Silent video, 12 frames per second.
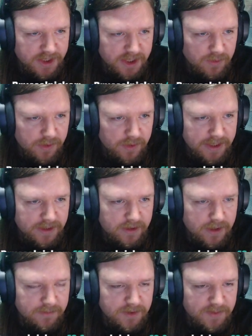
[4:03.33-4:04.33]
We need
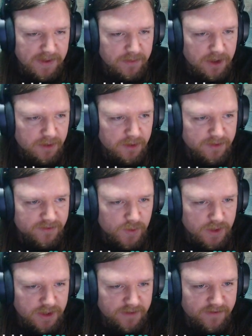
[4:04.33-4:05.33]
them to be a minimum of
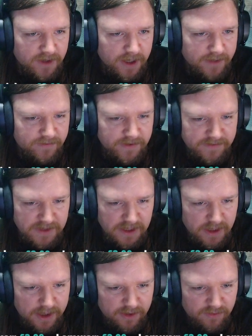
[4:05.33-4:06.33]
25 and 15
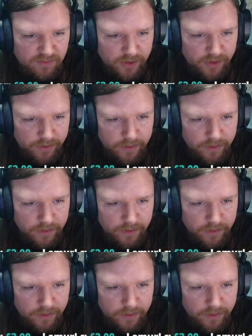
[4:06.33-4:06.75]
ahead of Britain.